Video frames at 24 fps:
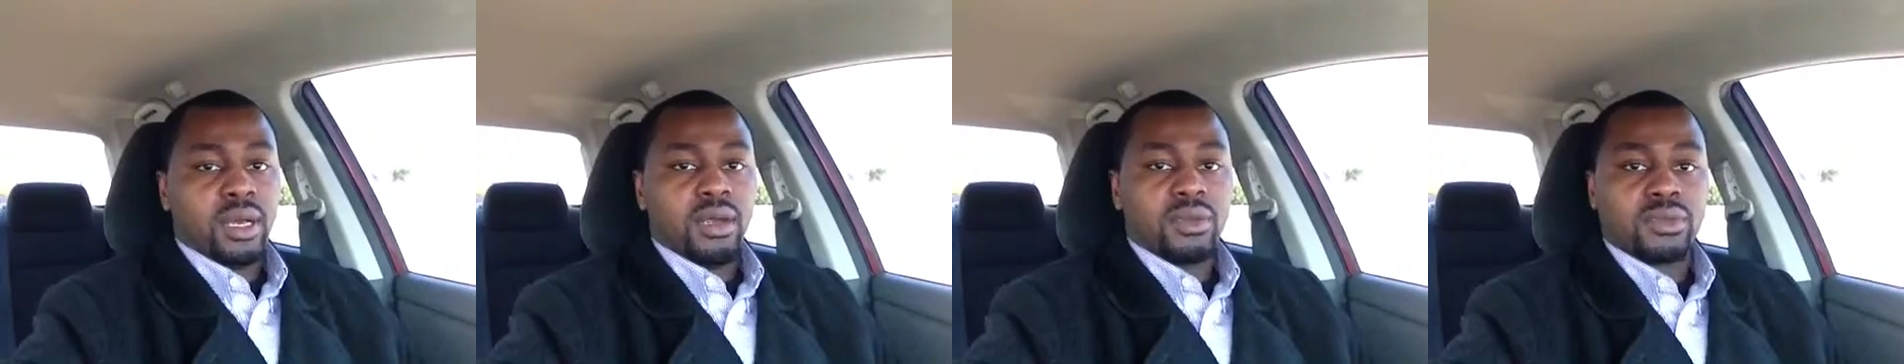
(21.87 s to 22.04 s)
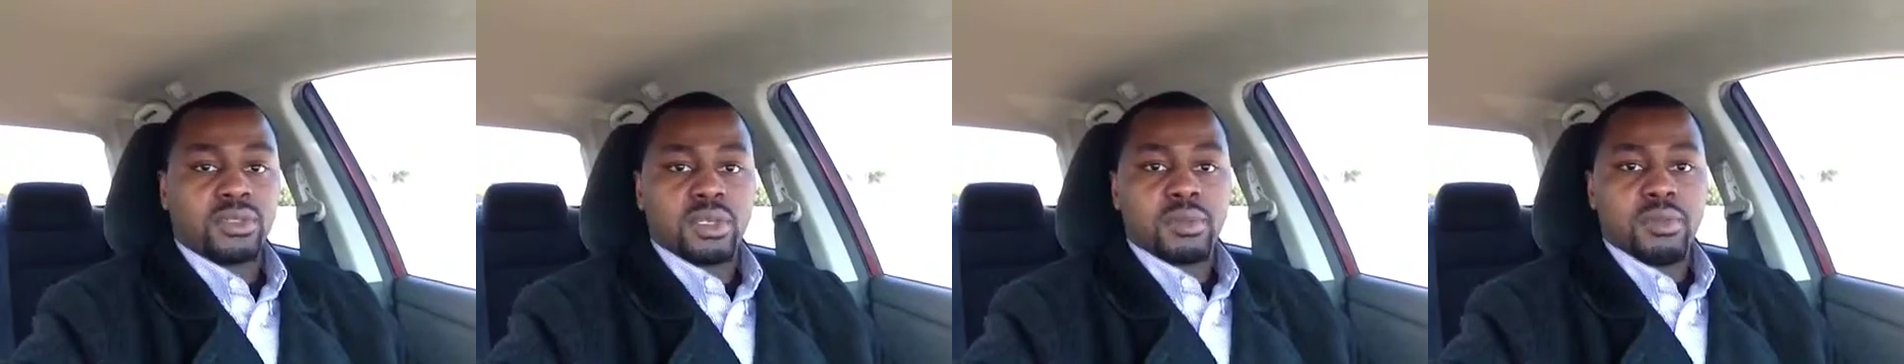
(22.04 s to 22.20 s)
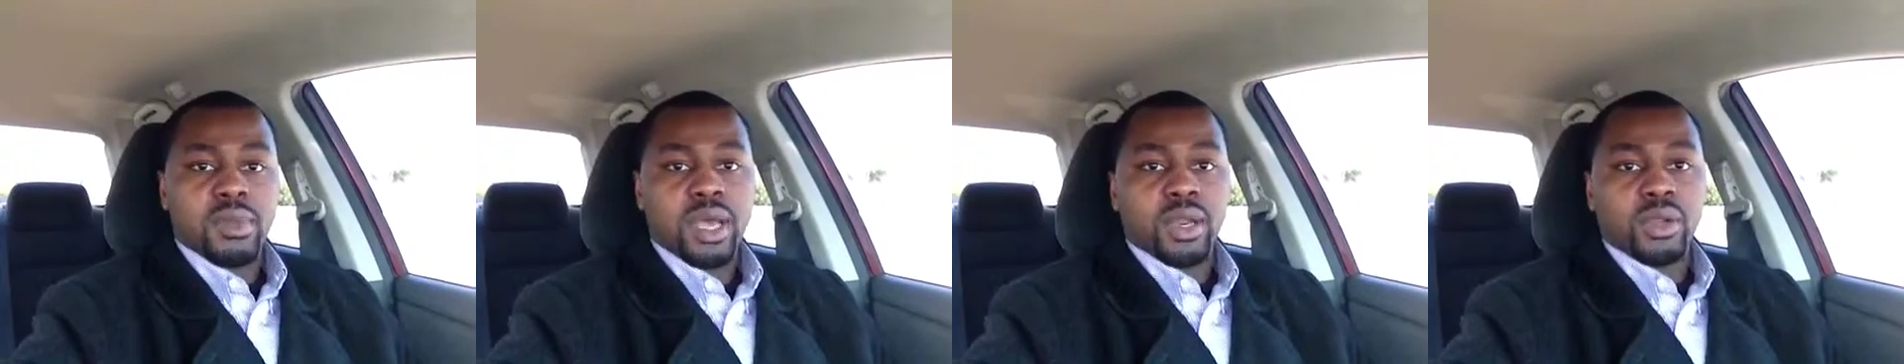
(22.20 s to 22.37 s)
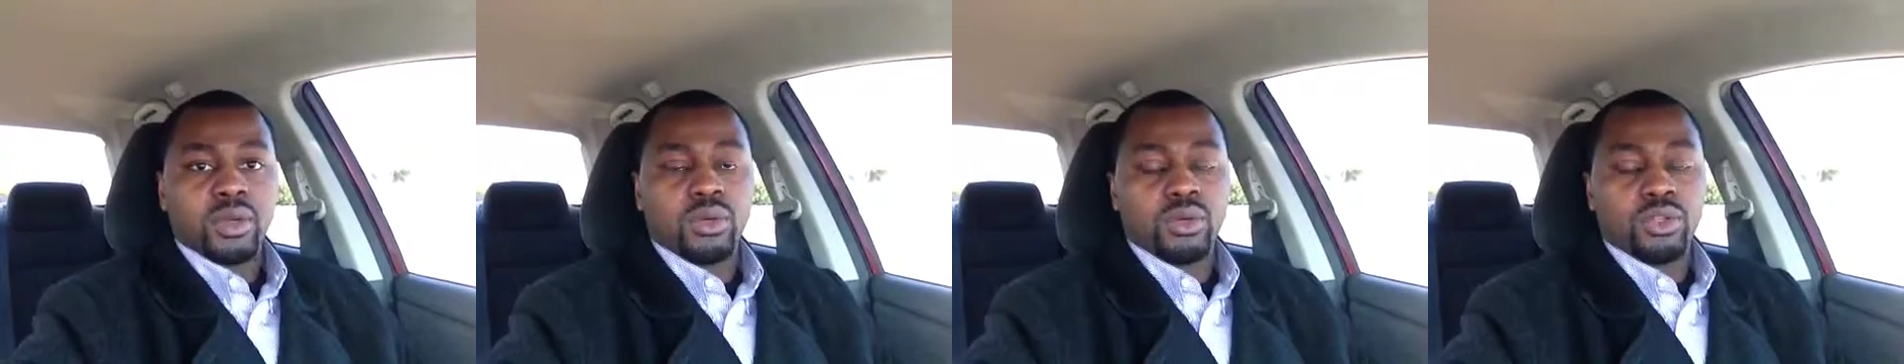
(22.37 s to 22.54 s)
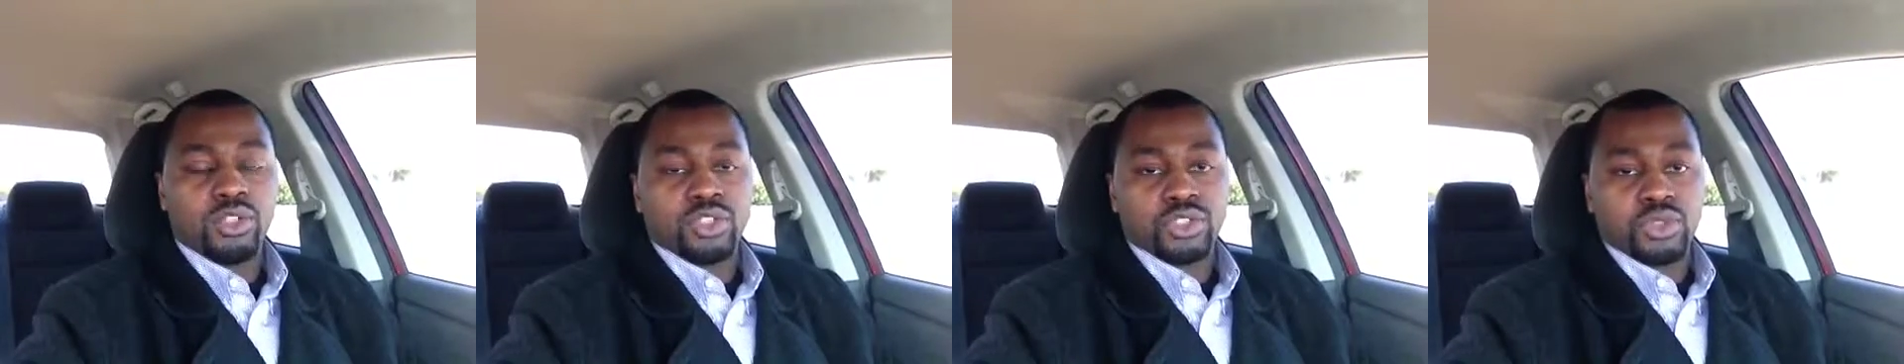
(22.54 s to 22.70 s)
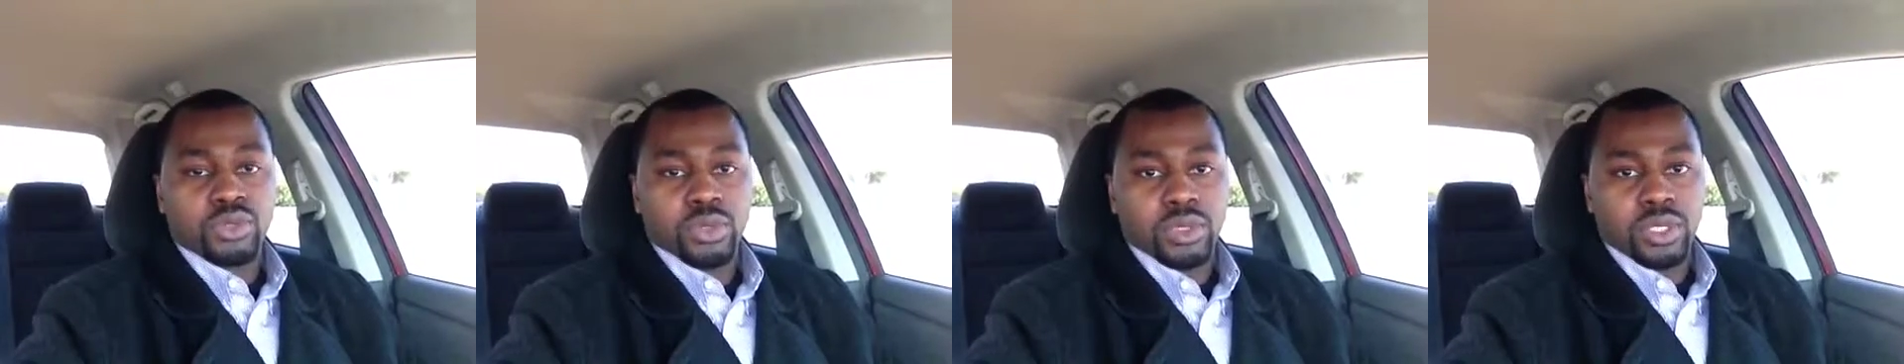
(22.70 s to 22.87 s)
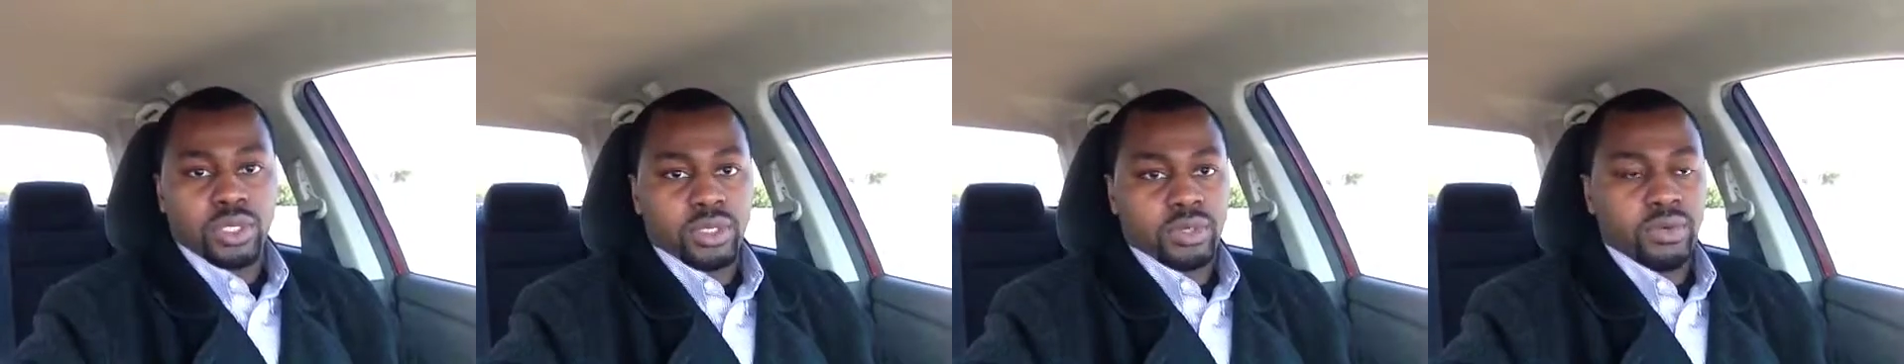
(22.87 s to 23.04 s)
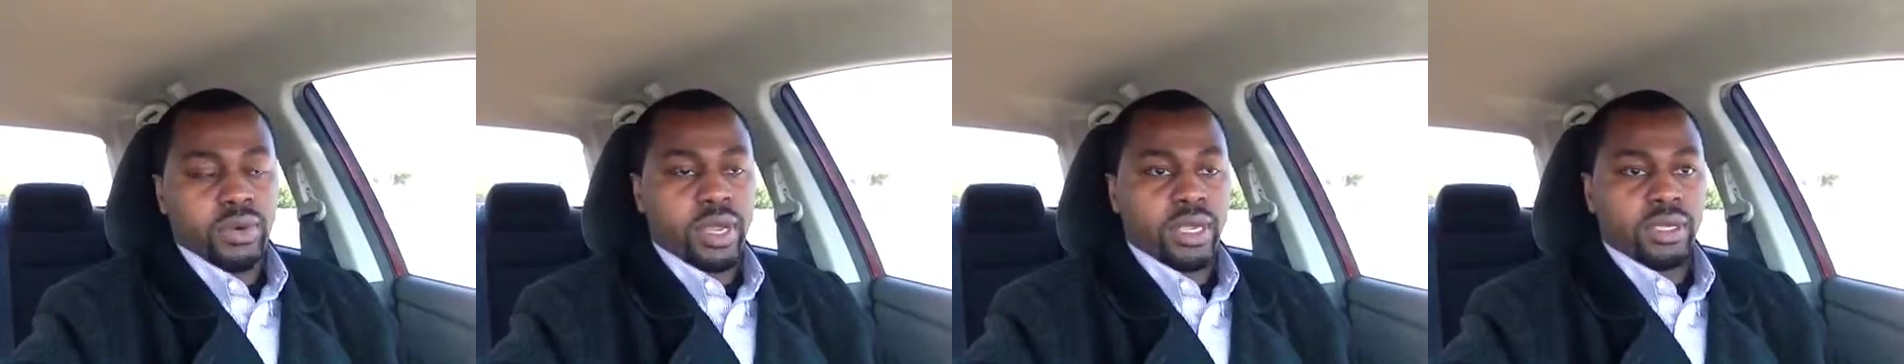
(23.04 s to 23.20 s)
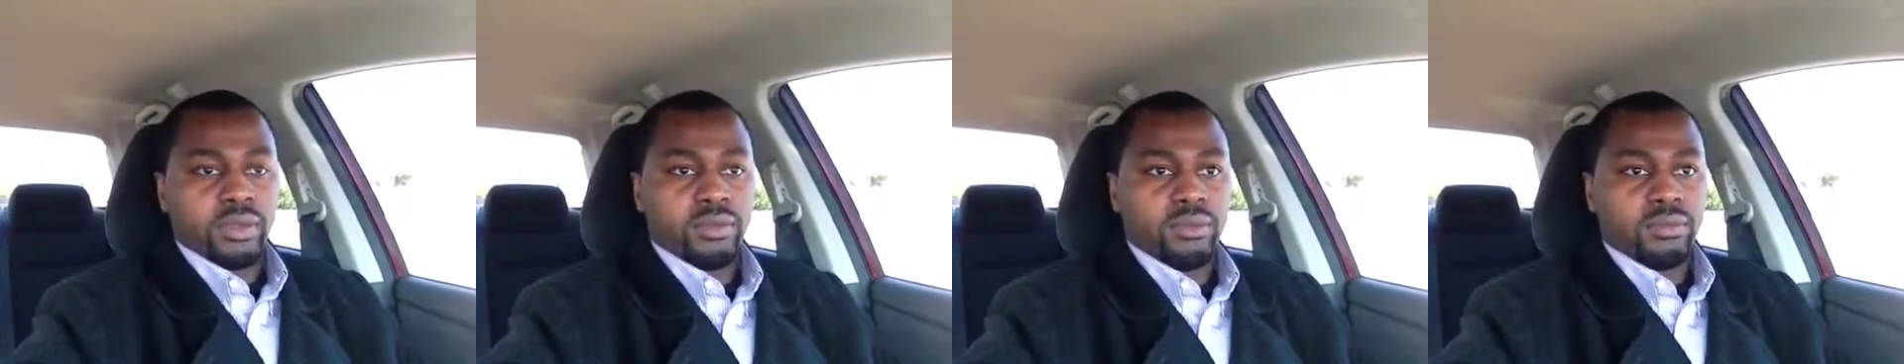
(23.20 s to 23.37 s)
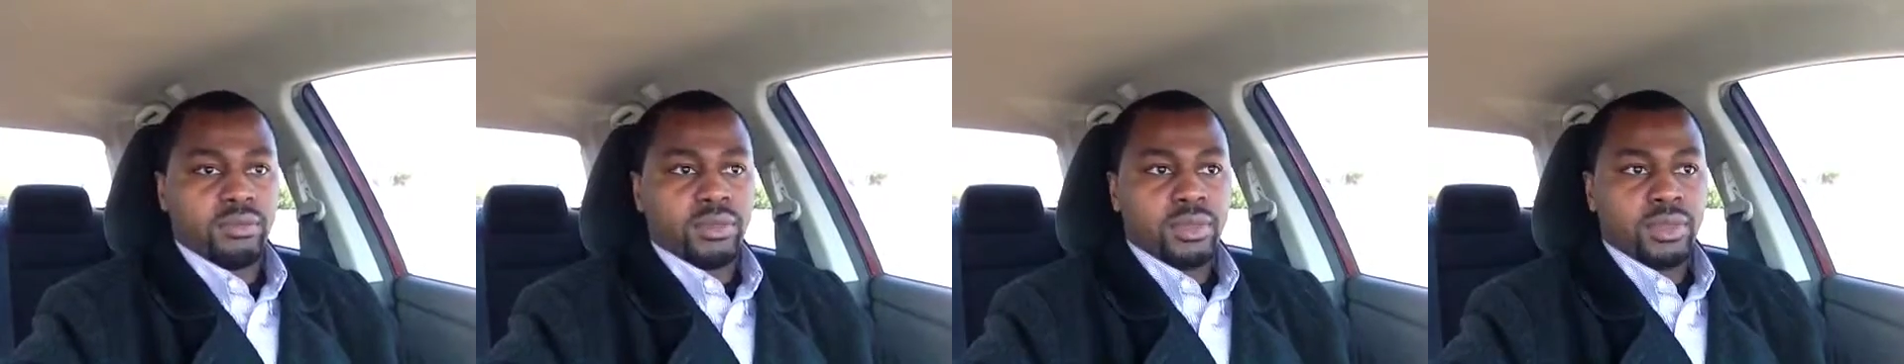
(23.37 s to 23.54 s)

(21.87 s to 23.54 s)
of somebody who was truly great.